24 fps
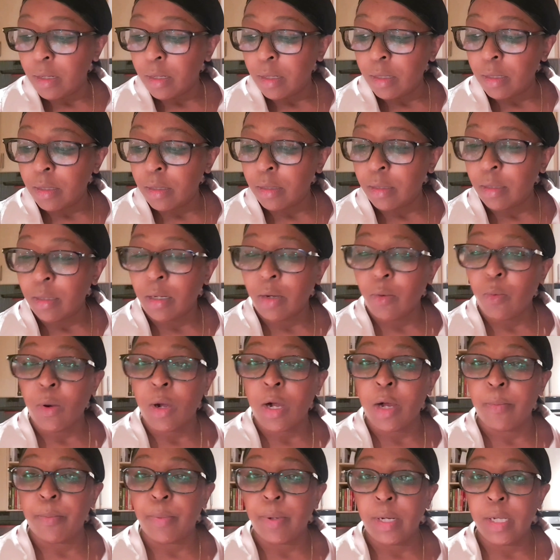I
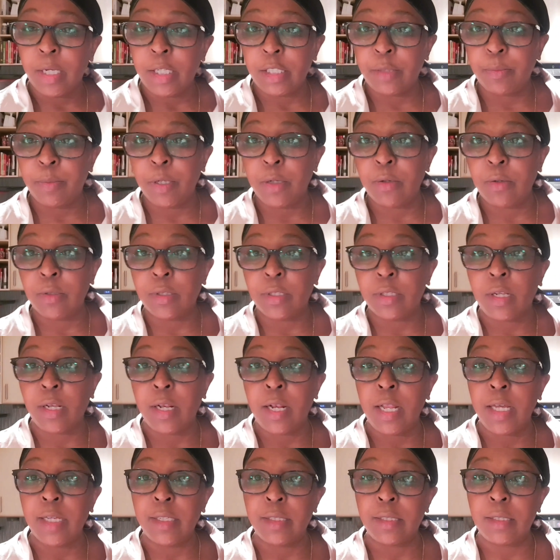woke up late because
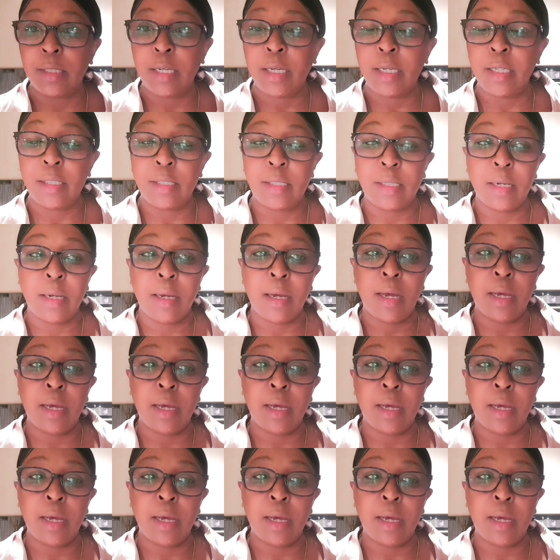last night